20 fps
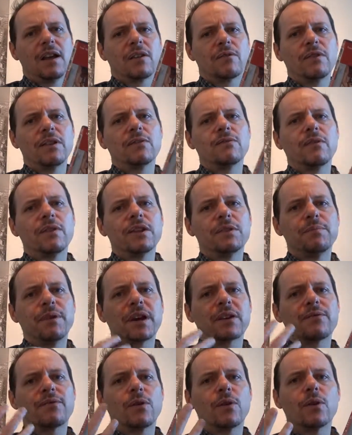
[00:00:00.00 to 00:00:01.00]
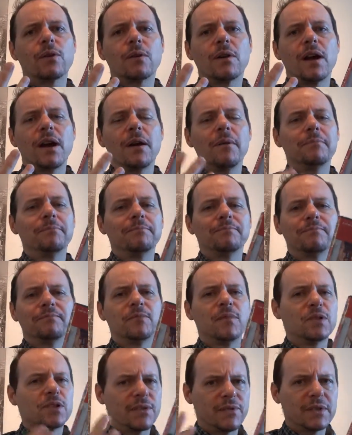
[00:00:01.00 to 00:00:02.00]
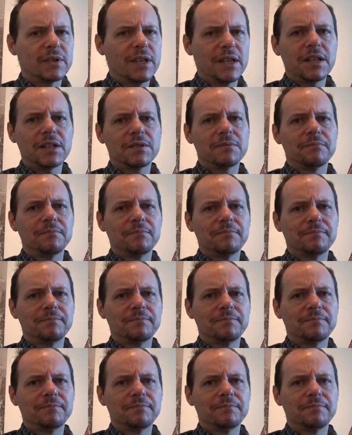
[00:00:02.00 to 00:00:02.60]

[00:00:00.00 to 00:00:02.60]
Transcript: great respect for, different things.